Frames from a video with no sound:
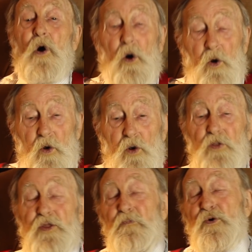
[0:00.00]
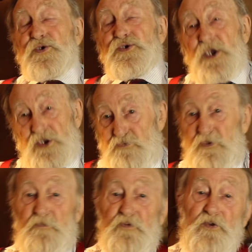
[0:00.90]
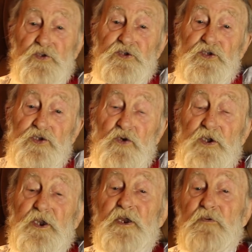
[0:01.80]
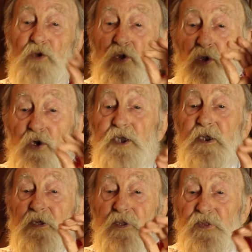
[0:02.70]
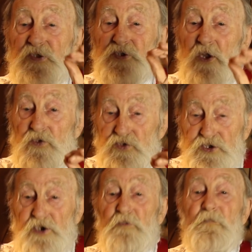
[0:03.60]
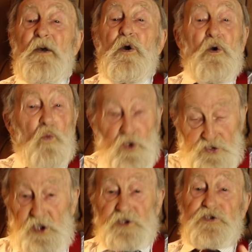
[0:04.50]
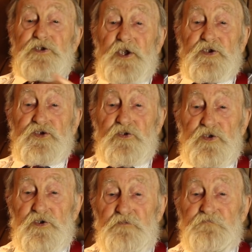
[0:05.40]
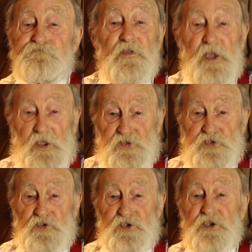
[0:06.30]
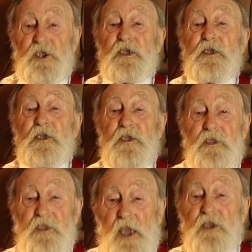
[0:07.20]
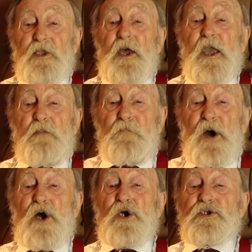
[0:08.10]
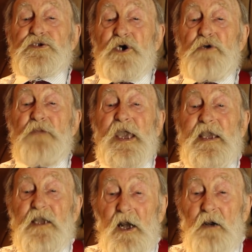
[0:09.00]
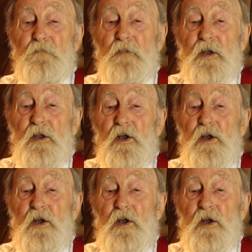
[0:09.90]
or the more sensible approach to do it, and if you're looking at it this long term, which I suggest you do, the answer is get a part-time income